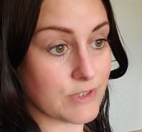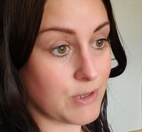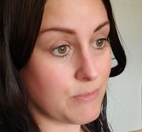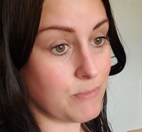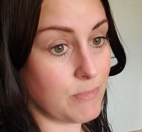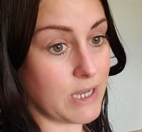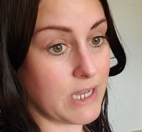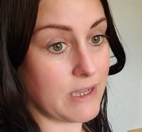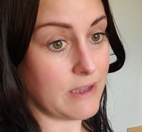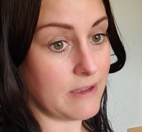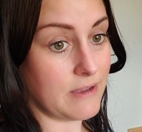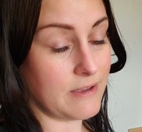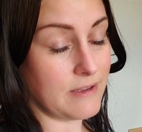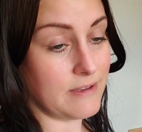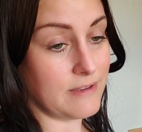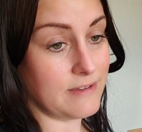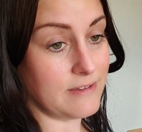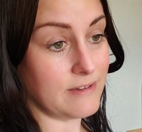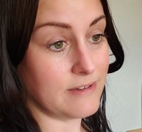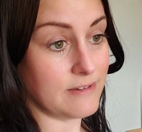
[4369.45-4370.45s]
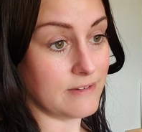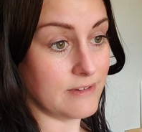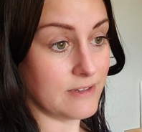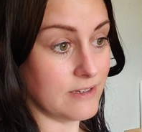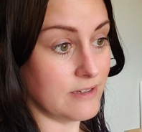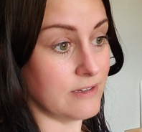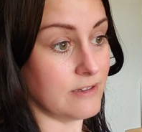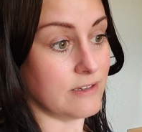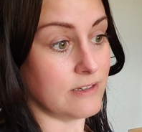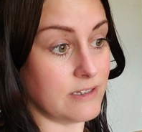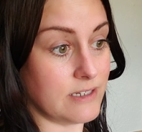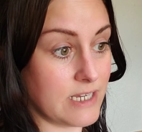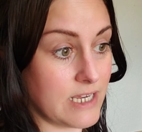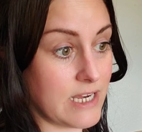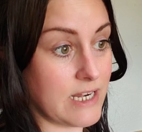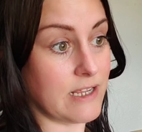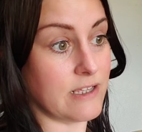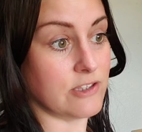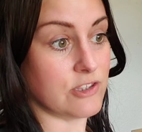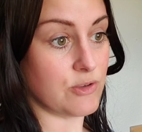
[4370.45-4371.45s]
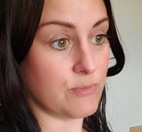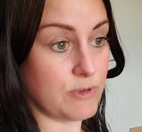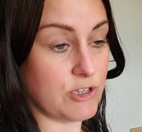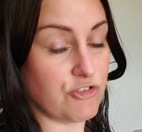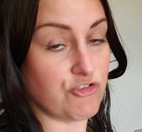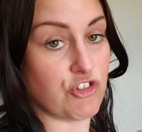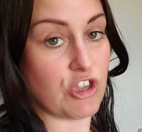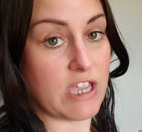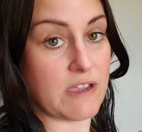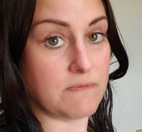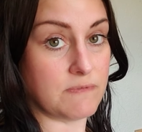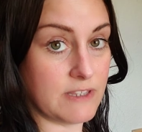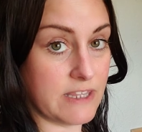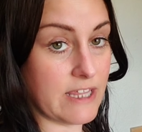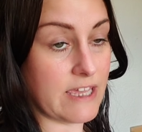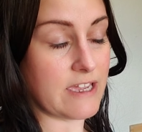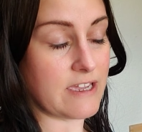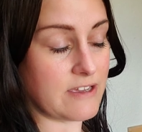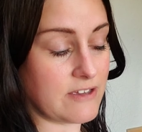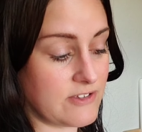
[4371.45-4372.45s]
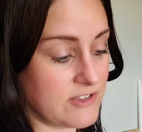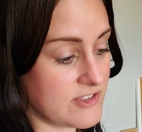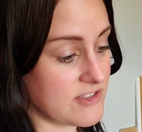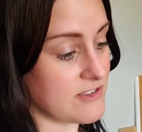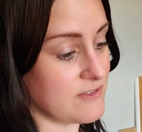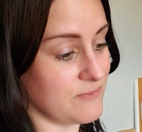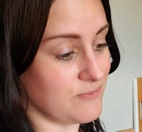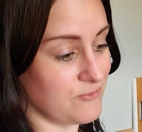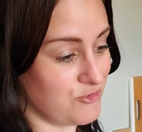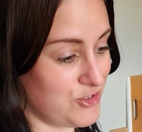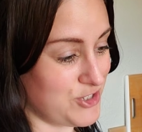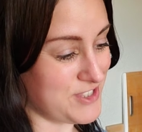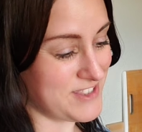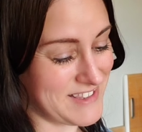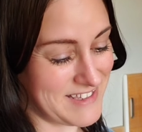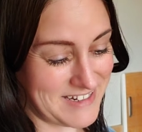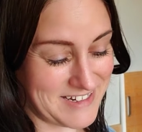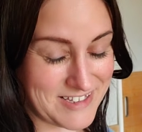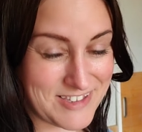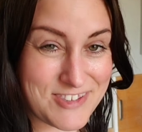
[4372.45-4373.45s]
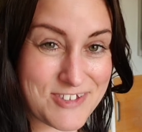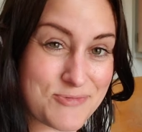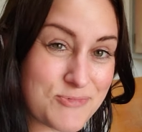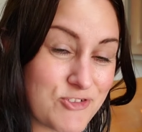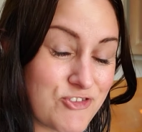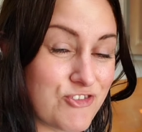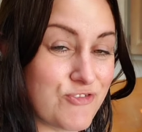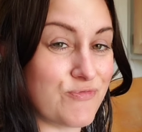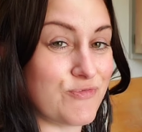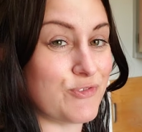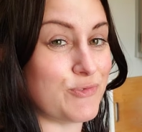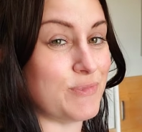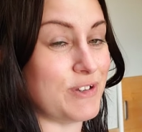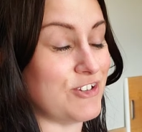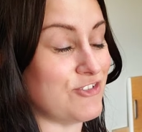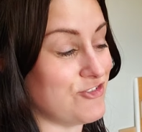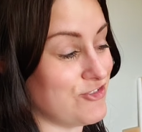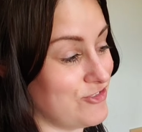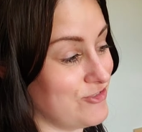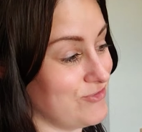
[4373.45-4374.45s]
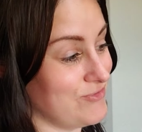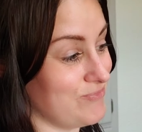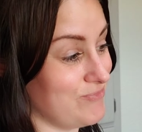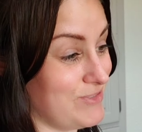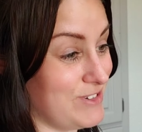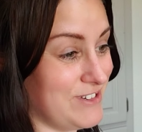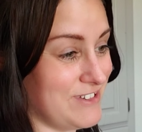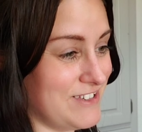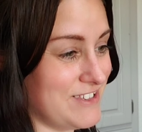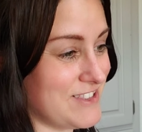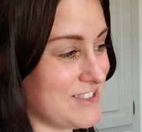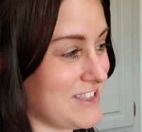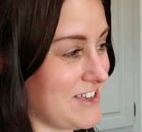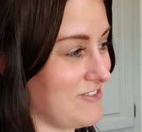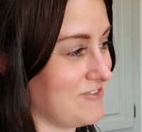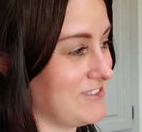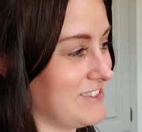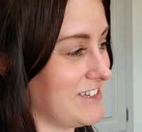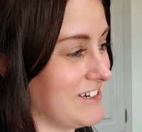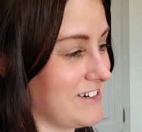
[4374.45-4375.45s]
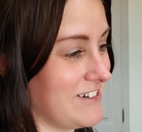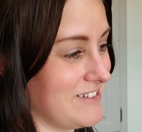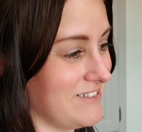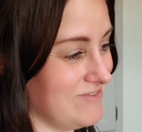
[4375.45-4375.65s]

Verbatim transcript: my needing to be shaved legs. Just getting too much information, but it's out there.